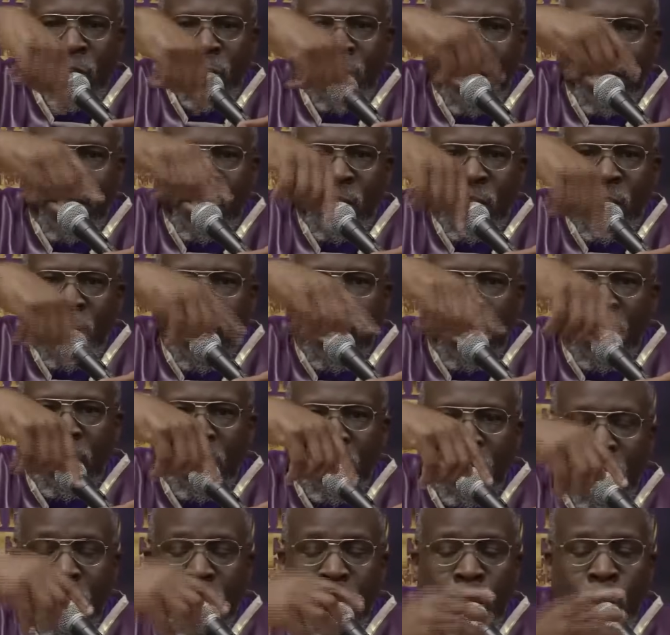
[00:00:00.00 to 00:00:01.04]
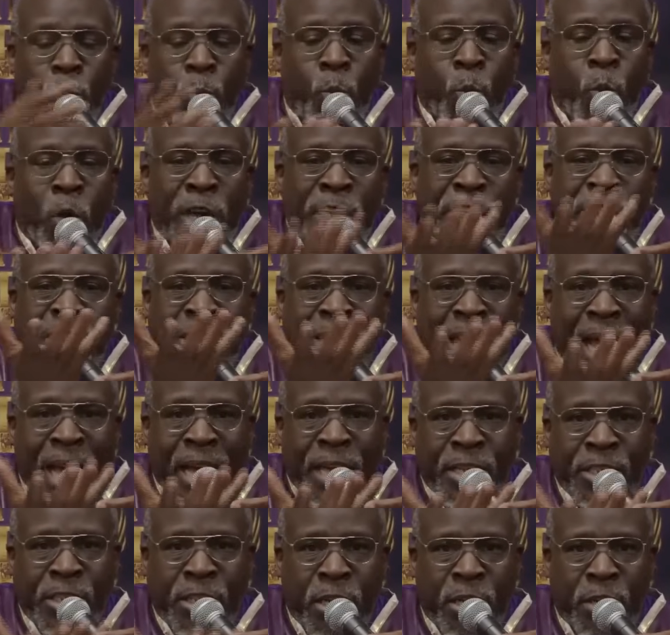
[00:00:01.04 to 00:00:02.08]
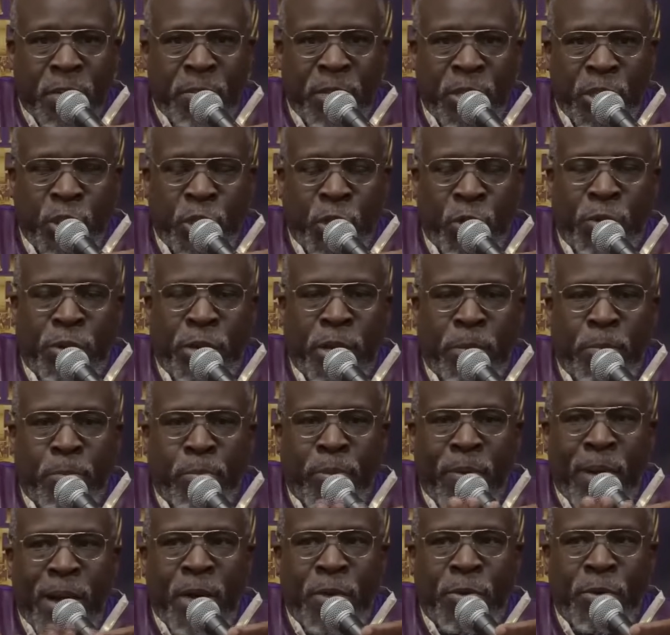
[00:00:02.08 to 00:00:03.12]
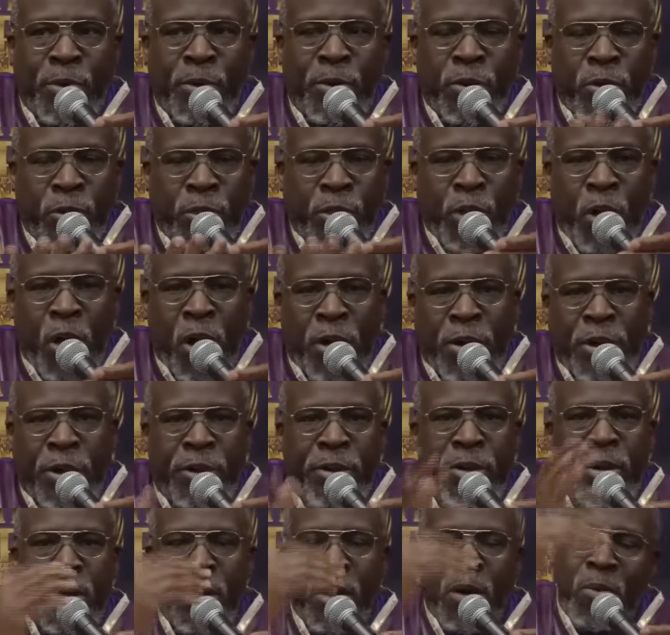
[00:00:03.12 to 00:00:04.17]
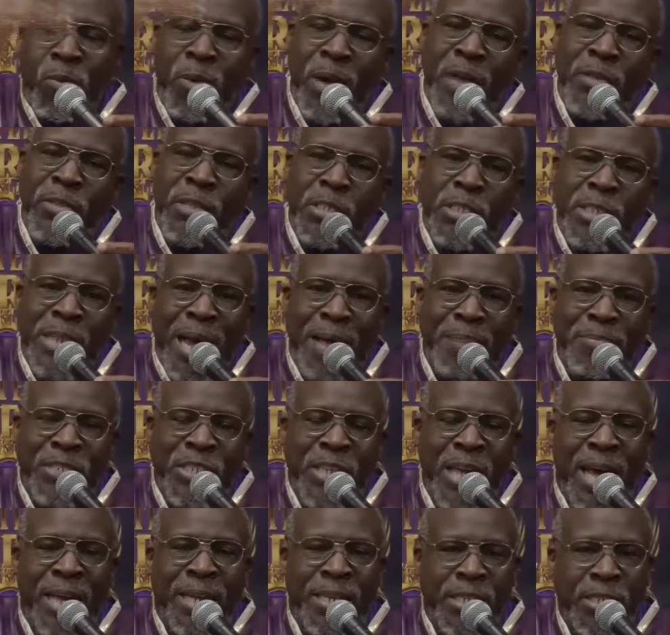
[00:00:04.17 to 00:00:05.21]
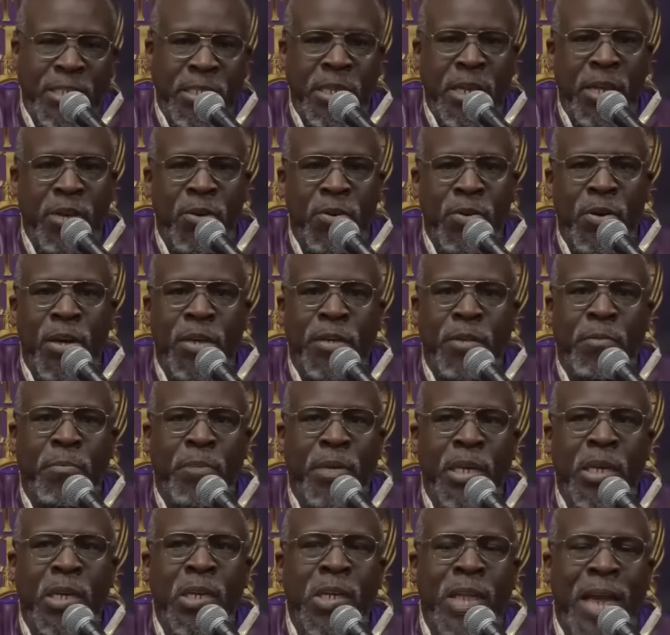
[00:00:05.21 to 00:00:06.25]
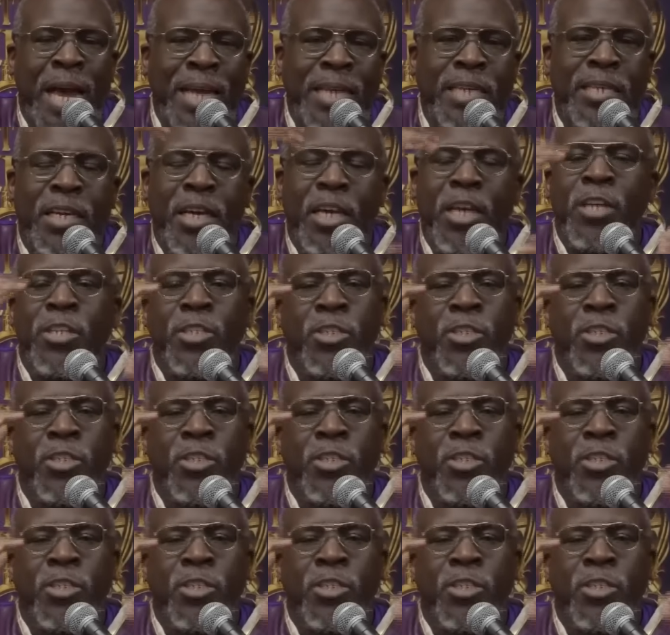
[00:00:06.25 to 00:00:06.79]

on that skillet, one side is going to be turning browner or darker while the top side is still going to be light.